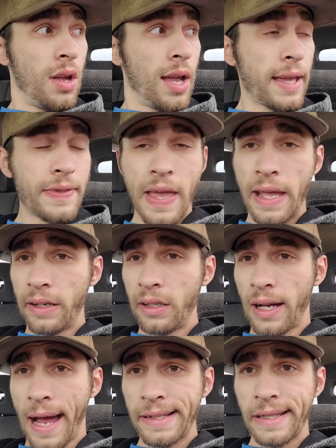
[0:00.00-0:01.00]
And then
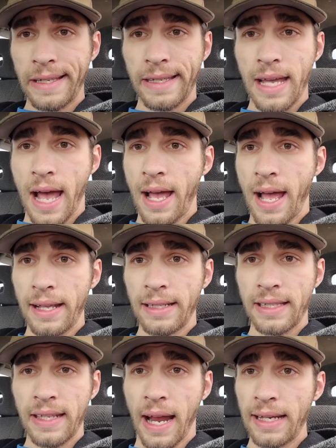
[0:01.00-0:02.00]
I just got I
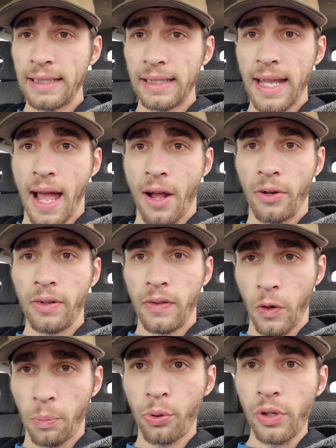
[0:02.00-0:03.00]
just tightened it down.
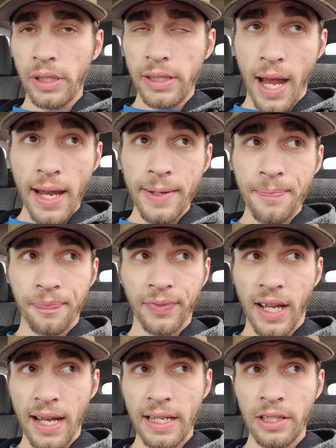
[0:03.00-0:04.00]
They're pretty tight.
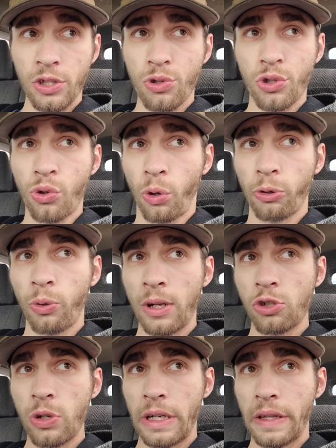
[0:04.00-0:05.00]
I didn't use a torque
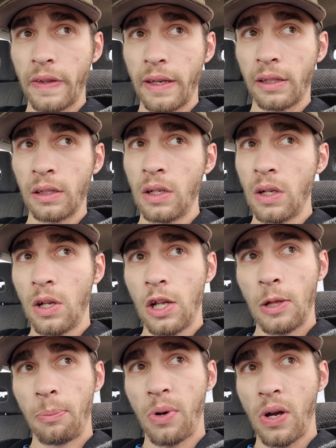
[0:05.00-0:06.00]
wrench or anything.
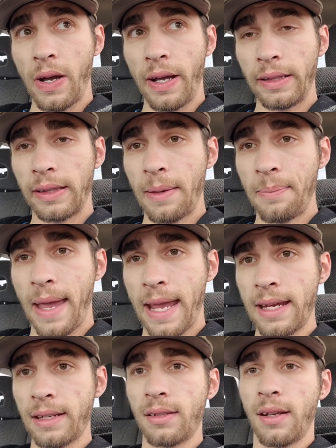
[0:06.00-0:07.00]
But the
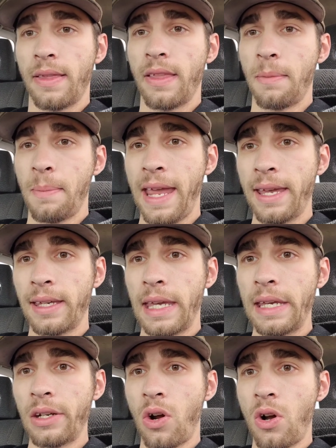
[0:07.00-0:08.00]
main the main
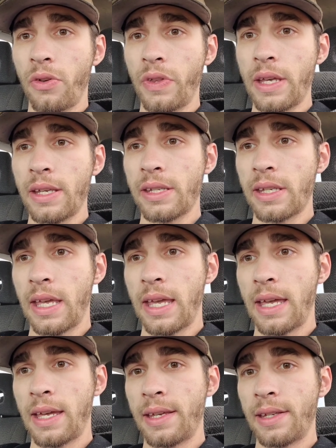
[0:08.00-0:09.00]
key to all this
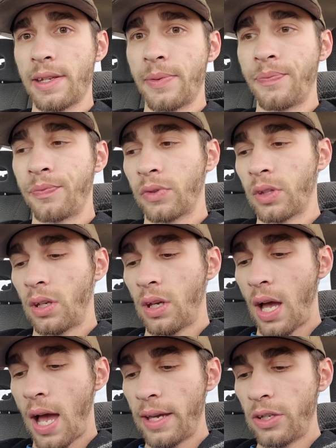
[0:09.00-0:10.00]
is
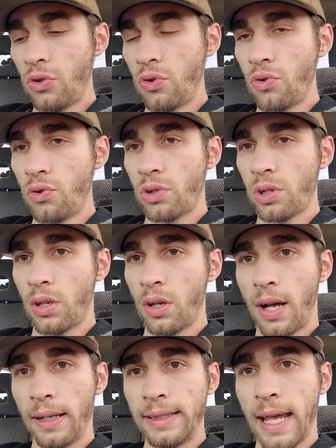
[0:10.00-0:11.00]
I used
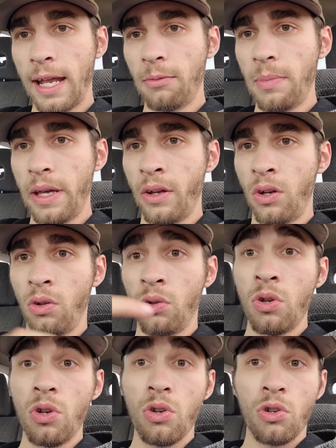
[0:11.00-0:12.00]
a ten mil
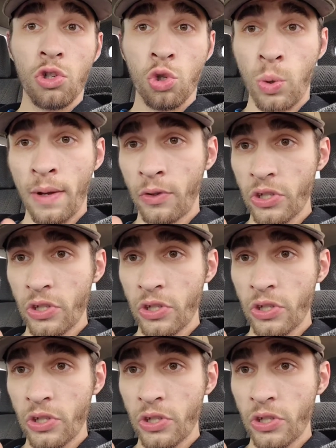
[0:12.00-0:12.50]
swivel